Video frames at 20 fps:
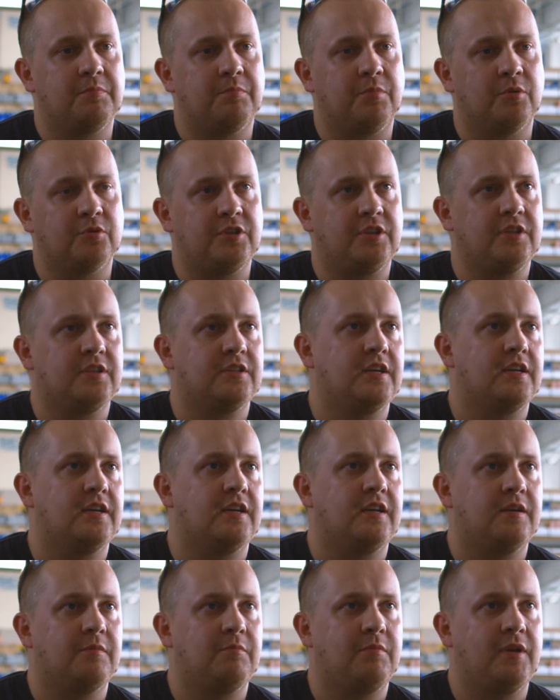putting
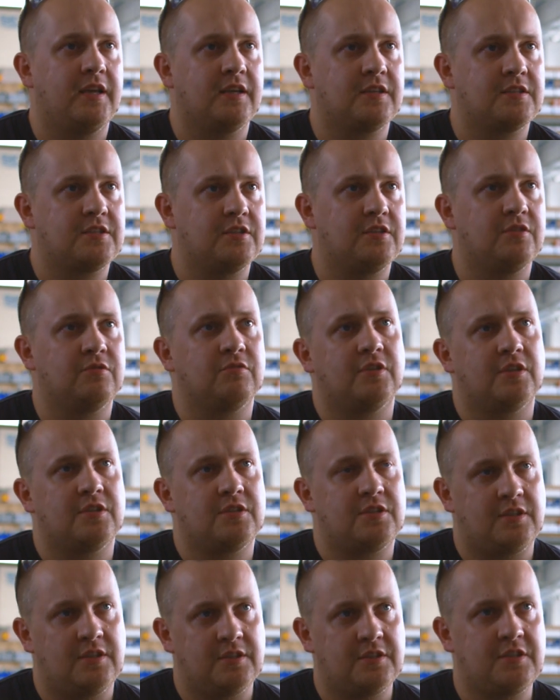the blanks into the
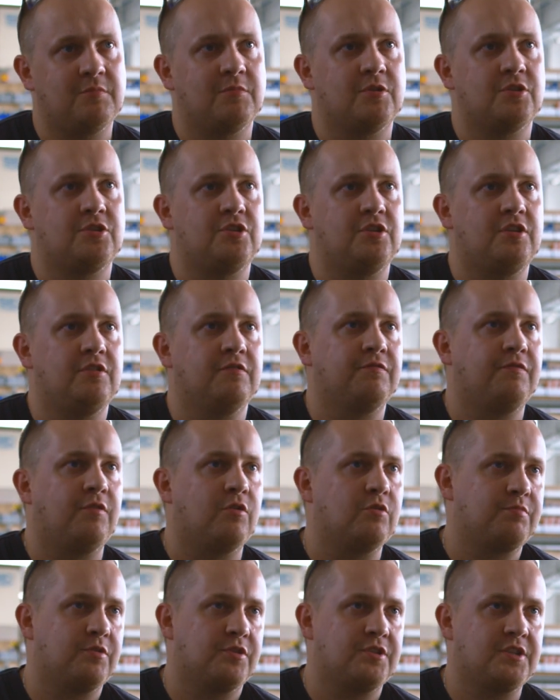CNC machine
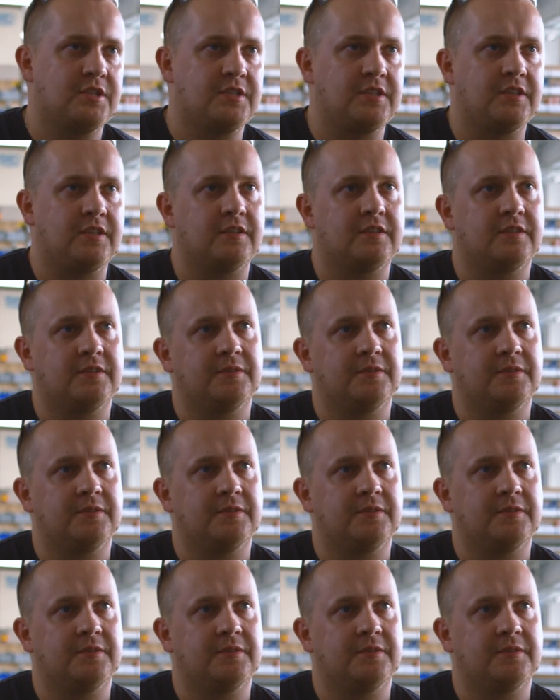for processing.